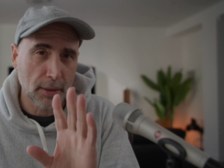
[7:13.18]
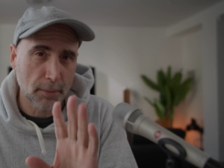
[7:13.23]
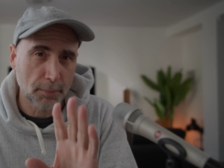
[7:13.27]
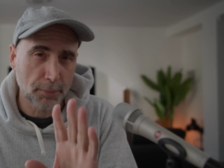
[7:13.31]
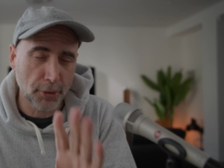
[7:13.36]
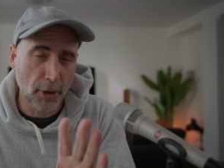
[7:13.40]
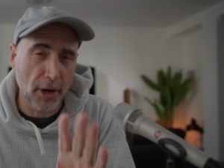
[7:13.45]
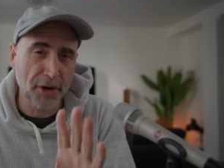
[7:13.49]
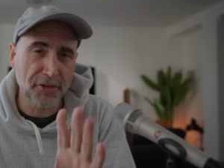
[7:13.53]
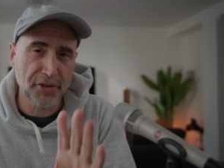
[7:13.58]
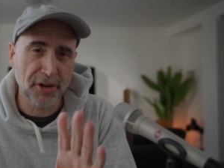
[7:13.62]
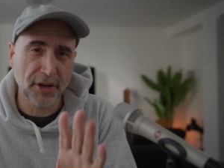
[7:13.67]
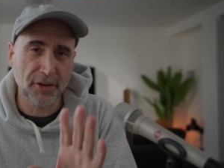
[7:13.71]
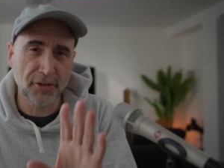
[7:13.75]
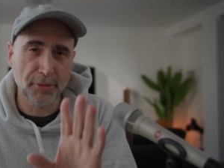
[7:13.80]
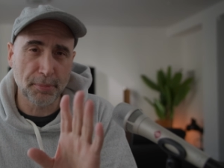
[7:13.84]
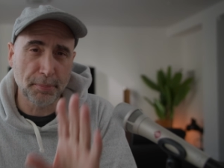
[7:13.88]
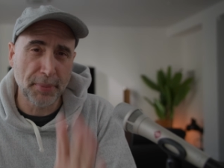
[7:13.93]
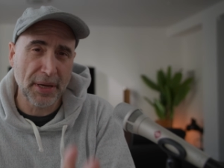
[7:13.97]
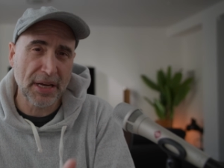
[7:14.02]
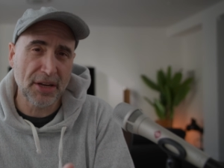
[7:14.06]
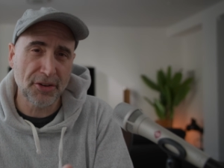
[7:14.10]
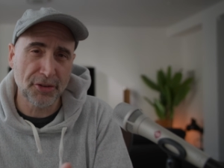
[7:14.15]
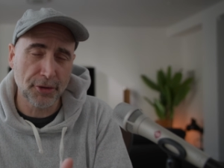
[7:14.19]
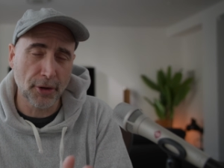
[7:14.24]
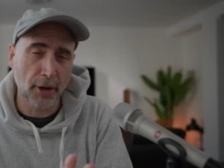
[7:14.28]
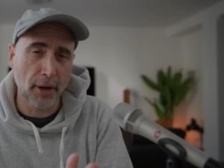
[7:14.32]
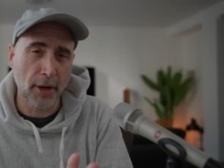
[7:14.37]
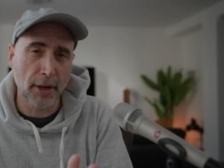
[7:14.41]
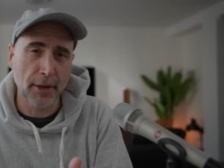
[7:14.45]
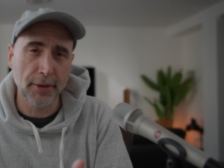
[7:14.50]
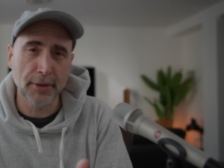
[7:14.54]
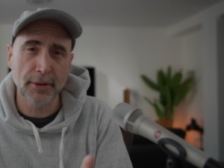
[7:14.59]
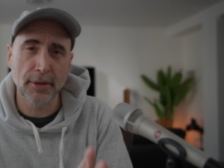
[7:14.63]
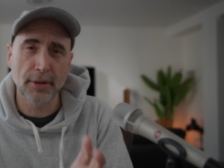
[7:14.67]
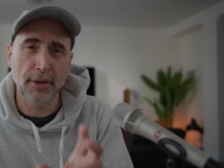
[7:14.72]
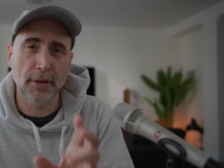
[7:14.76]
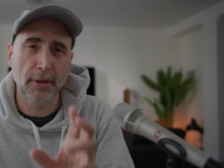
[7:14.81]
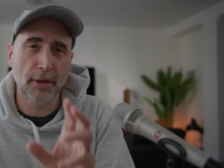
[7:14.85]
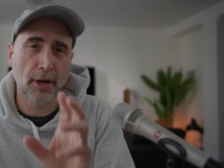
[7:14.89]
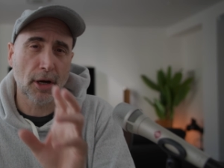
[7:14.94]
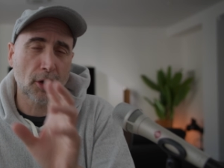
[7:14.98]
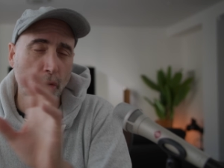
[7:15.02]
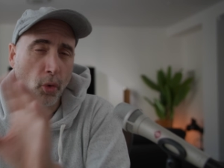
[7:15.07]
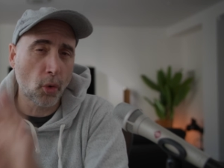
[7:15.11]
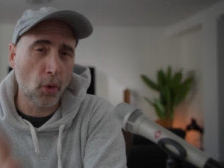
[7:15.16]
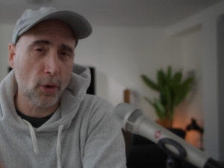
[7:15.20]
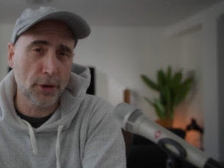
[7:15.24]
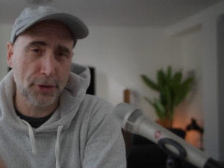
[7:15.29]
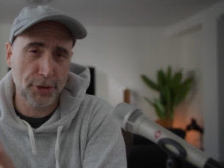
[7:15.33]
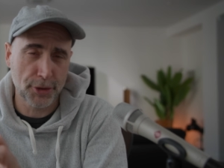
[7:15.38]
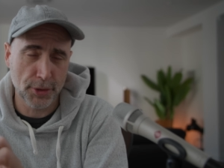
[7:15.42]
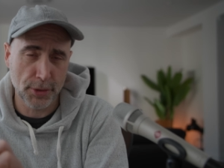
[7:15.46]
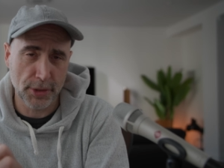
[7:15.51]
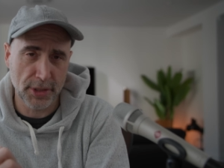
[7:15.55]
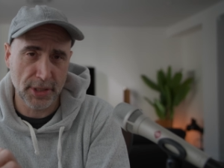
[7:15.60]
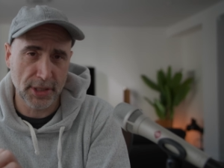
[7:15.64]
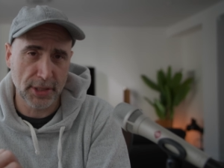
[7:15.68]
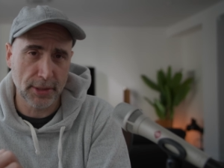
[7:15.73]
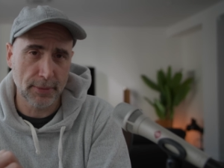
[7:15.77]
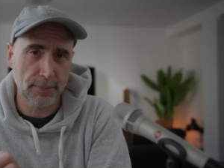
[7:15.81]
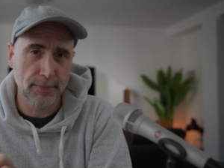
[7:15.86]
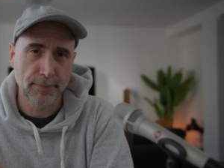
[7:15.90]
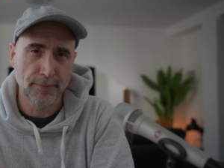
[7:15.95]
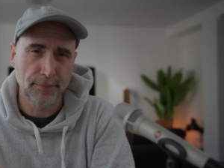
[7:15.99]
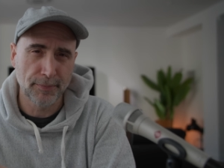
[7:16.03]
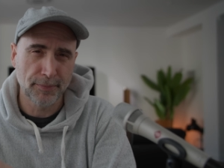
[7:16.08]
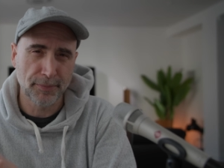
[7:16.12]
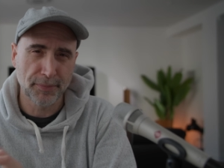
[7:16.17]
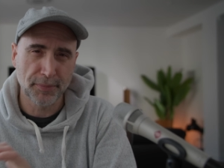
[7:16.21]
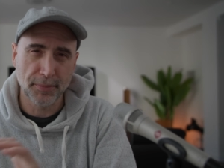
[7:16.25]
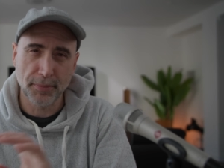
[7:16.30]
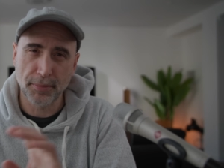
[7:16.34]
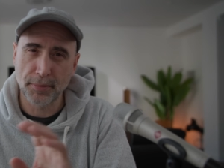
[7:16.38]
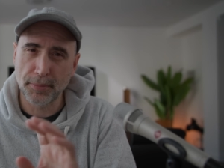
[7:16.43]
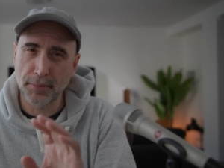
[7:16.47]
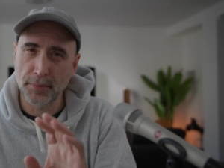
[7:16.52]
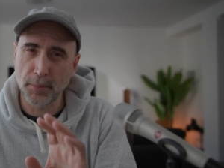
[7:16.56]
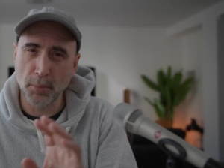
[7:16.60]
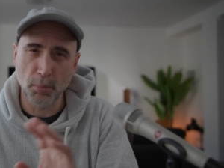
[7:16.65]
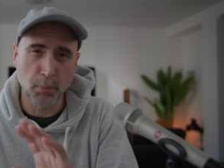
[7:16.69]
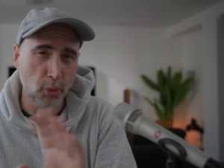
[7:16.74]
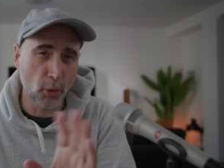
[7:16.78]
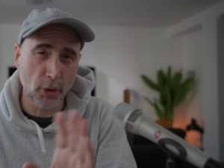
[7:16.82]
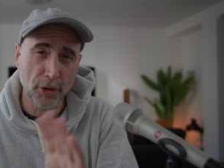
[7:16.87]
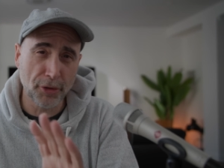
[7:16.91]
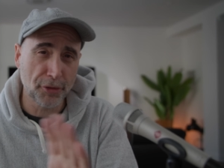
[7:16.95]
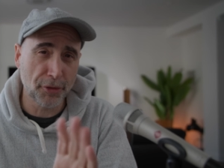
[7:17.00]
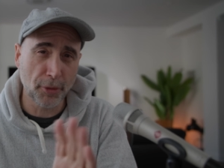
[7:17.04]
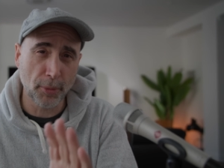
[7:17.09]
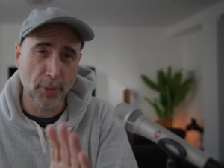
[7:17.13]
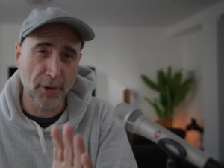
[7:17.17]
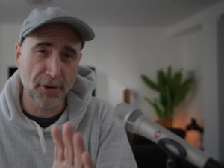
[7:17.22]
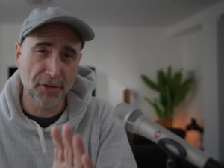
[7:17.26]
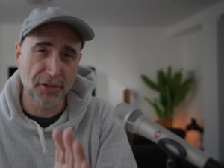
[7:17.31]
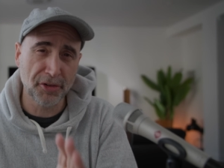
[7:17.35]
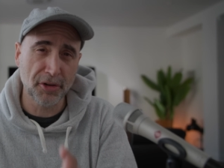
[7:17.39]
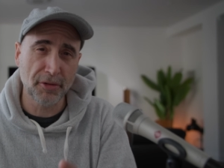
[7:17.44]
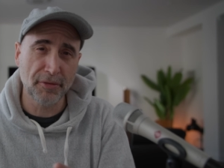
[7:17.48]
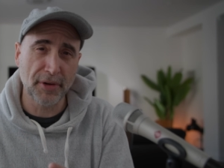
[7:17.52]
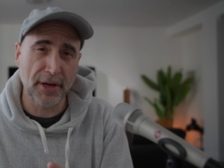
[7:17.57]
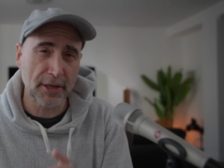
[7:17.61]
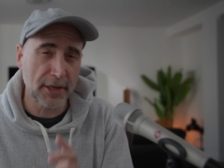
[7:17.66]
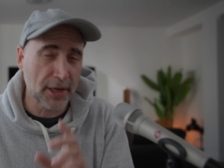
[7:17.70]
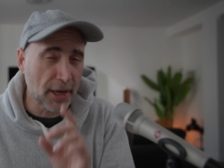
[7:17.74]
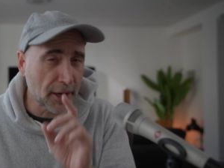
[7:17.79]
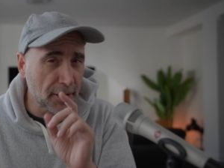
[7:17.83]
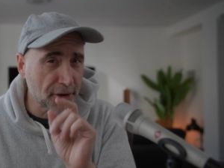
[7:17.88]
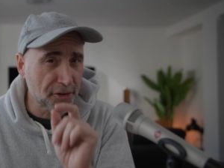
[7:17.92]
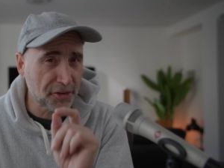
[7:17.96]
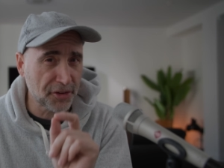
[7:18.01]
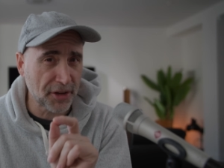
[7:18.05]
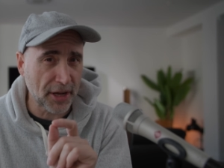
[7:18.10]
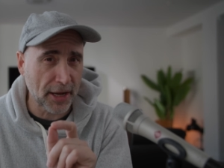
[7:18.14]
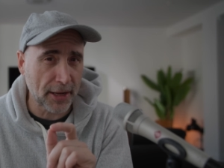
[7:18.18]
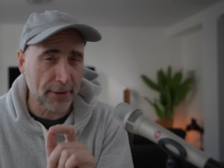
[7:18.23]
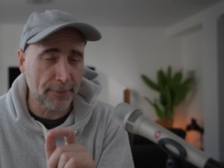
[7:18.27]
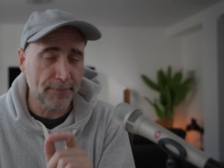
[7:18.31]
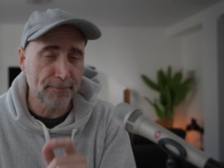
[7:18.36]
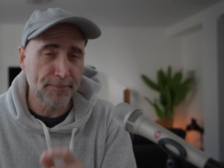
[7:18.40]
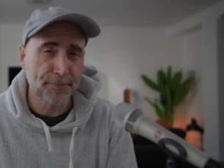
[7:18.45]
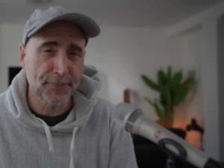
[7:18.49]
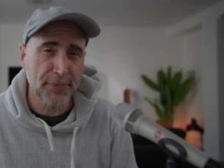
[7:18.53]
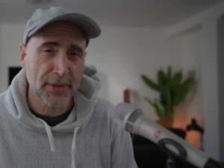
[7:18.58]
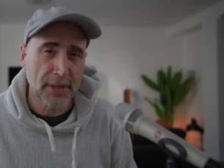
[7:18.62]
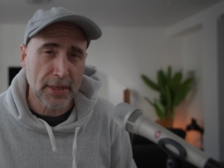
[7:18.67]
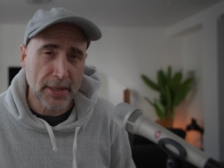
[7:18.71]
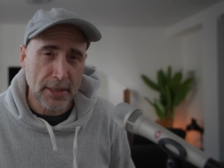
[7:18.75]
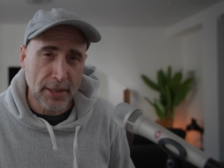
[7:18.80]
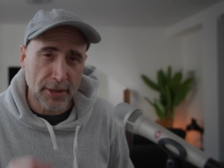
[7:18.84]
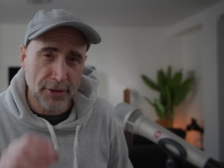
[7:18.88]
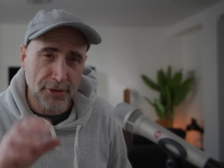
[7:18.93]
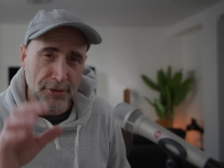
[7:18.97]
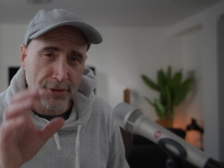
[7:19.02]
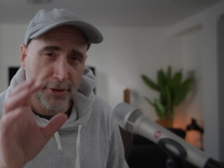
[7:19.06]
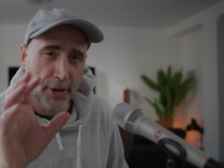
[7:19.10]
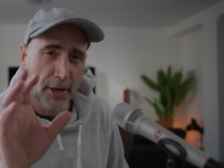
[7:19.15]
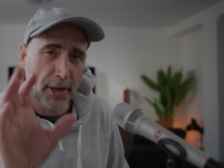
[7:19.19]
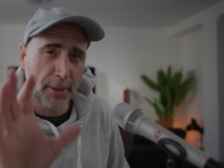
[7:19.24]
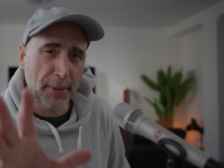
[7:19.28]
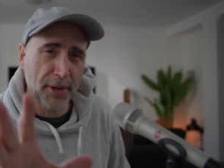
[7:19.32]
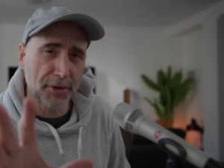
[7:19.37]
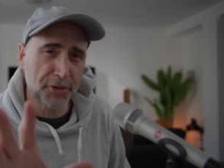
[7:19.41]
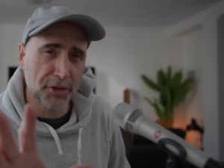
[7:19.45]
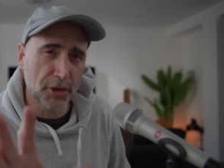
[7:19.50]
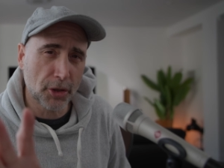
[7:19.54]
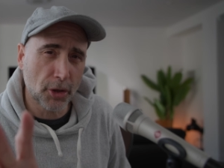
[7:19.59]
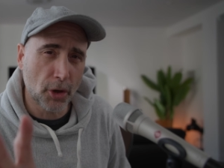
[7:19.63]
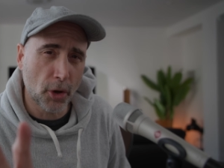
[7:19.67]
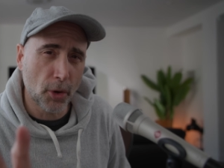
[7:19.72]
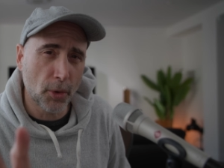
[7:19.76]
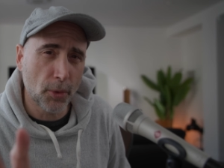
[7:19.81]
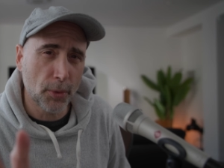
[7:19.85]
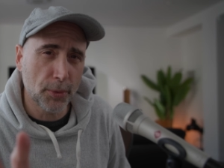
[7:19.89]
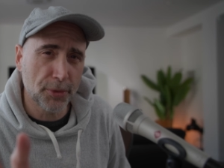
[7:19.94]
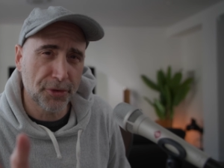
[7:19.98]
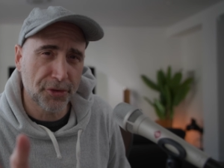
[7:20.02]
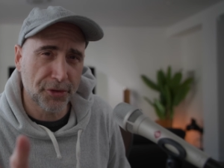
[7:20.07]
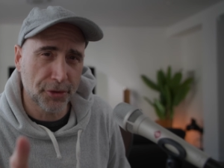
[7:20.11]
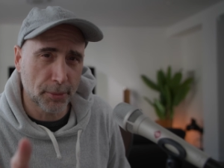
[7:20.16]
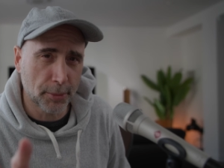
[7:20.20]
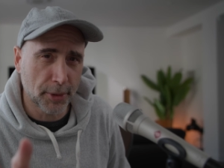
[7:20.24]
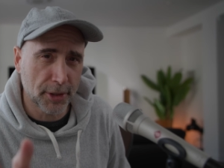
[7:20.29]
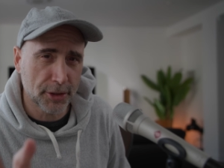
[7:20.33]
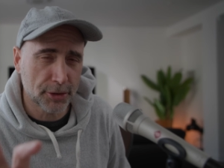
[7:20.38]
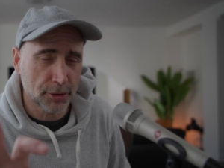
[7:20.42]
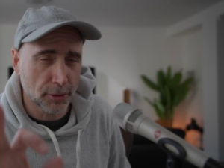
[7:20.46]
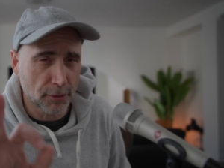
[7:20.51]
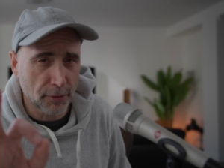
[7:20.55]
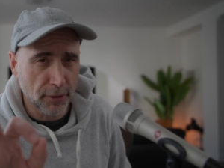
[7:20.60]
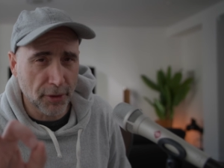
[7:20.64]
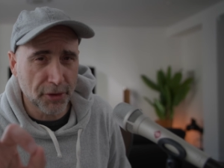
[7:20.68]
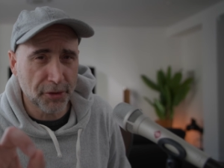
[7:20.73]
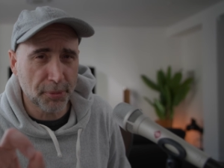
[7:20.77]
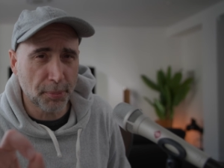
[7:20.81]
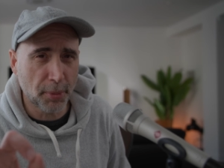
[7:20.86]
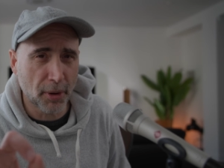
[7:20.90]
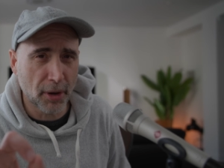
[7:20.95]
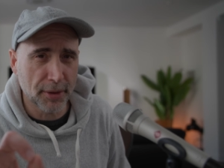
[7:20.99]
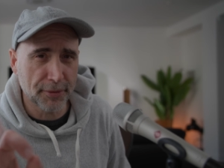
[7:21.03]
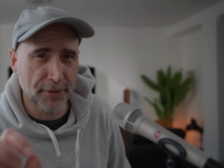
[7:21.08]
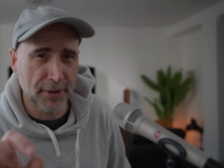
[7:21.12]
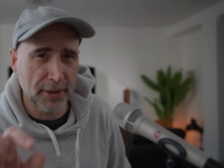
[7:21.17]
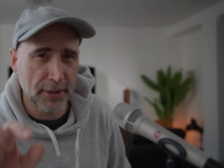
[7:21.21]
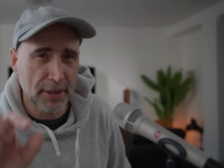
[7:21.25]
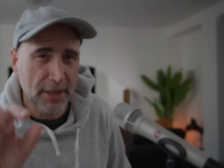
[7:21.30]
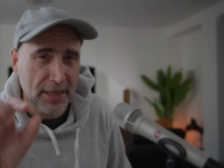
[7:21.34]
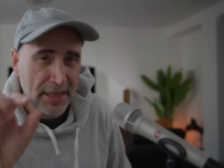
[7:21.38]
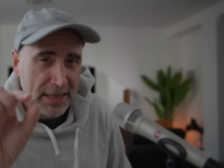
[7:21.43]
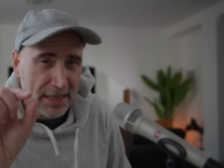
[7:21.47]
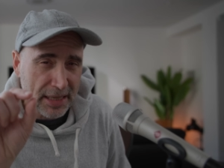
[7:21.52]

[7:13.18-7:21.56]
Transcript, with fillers: projects based on a course you did Employers don't want to see that. You got to understand, it's not about the code so much, although it's part of it.